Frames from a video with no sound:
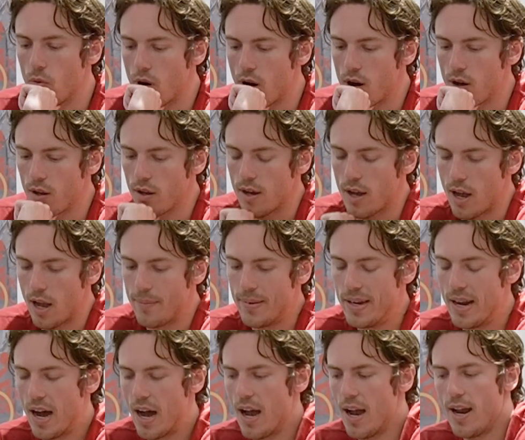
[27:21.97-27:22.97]
Well, I
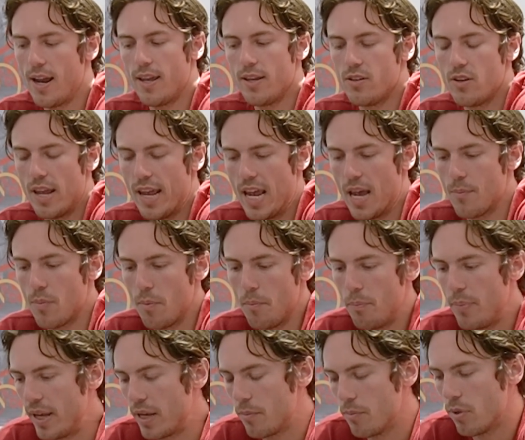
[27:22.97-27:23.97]
mean, I am a
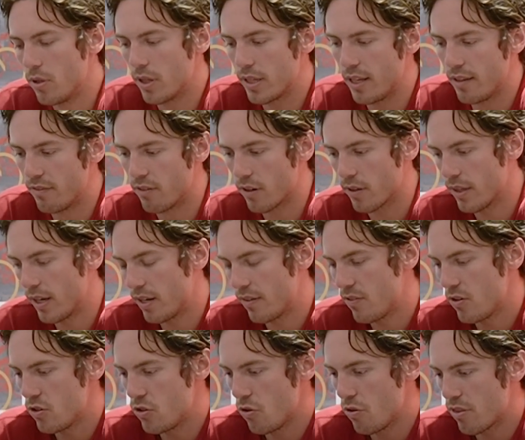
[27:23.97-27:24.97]
big believer that
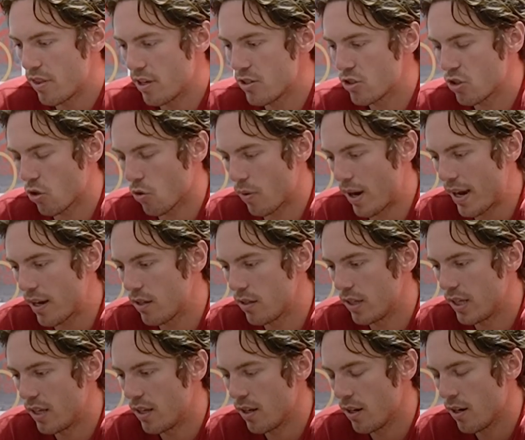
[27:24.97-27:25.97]
if you do things
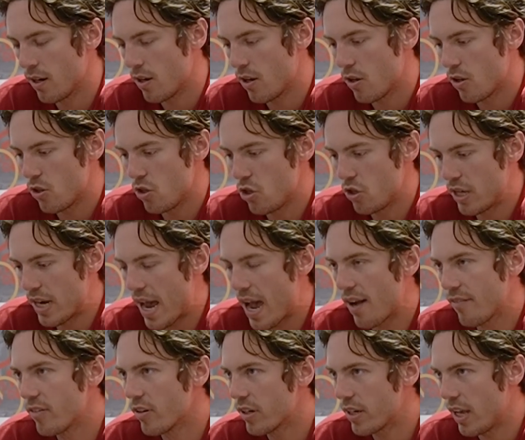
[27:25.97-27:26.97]
correctly, you can
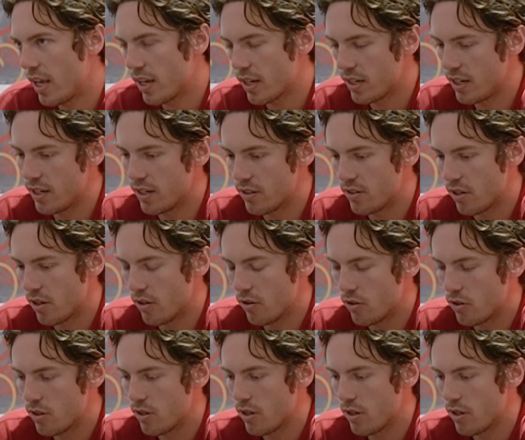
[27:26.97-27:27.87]
have your cake and eat it too.